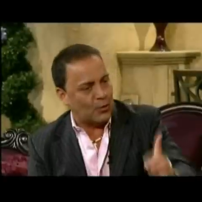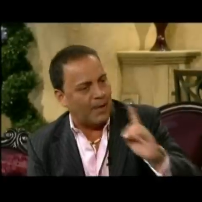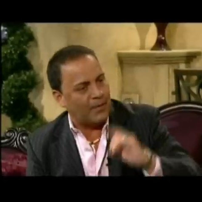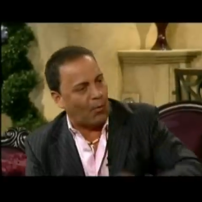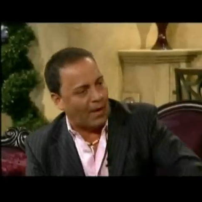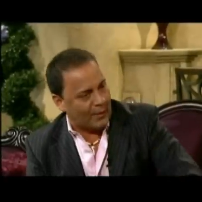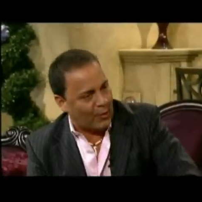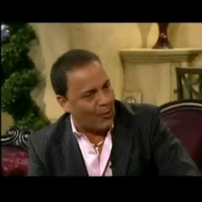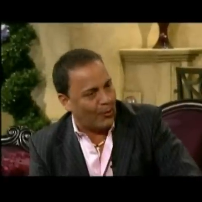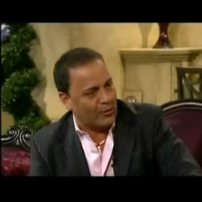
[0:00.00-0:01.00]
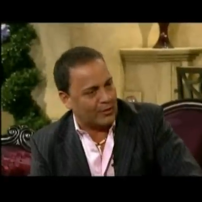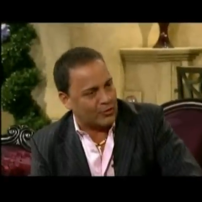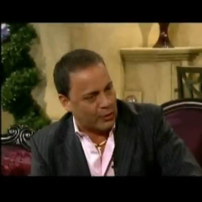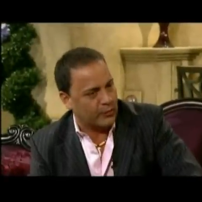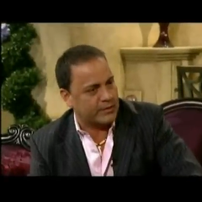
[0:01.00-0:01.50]
you know I'm the one that called you and
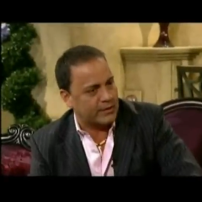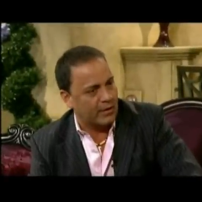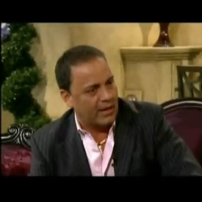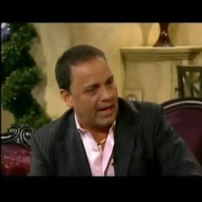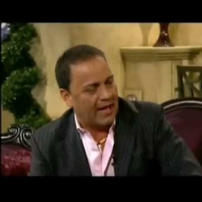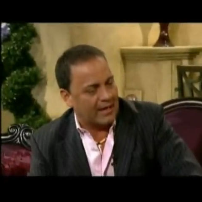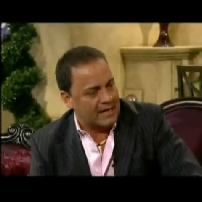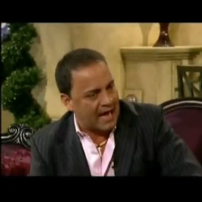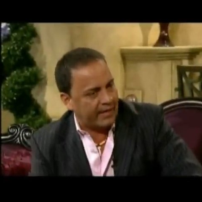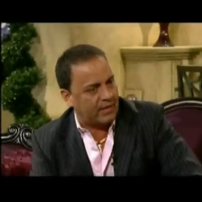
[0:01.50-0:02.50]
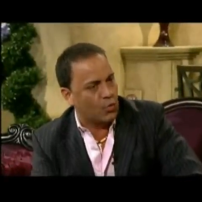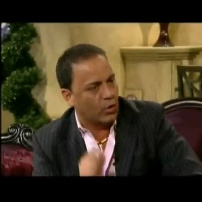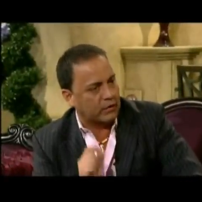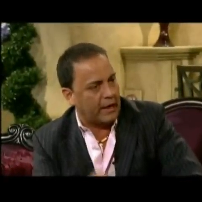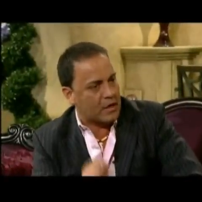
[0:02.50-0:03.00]
chose you, and nothing
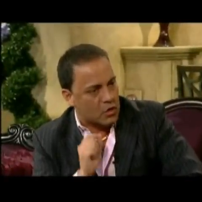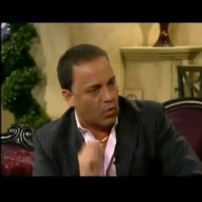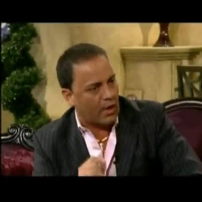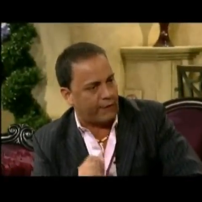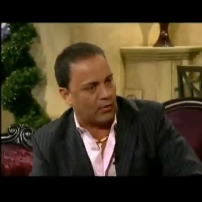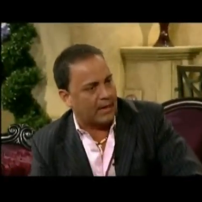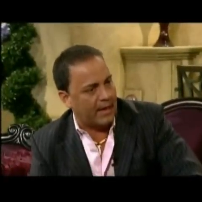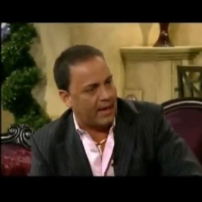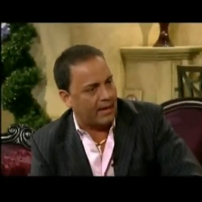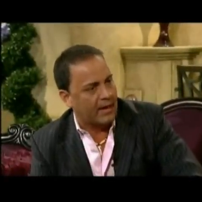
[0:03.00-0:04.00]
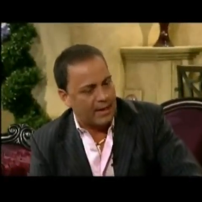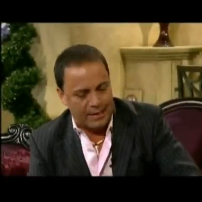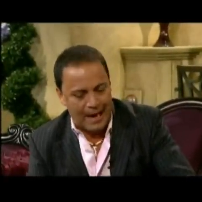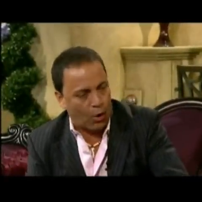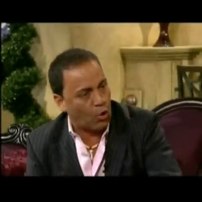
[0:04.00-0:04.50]
will take you away from my hand.
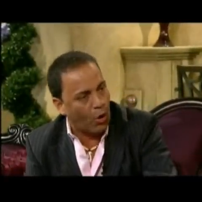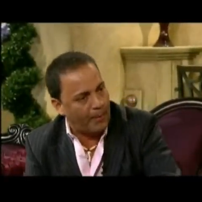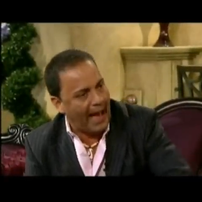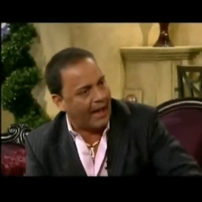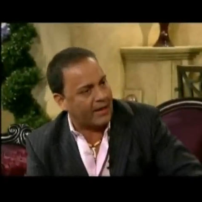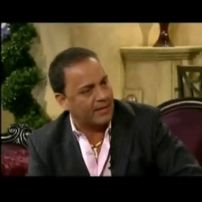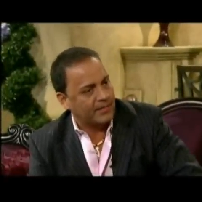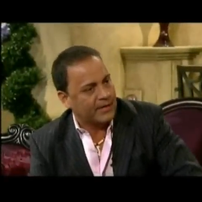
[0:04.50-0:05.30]
Now go back.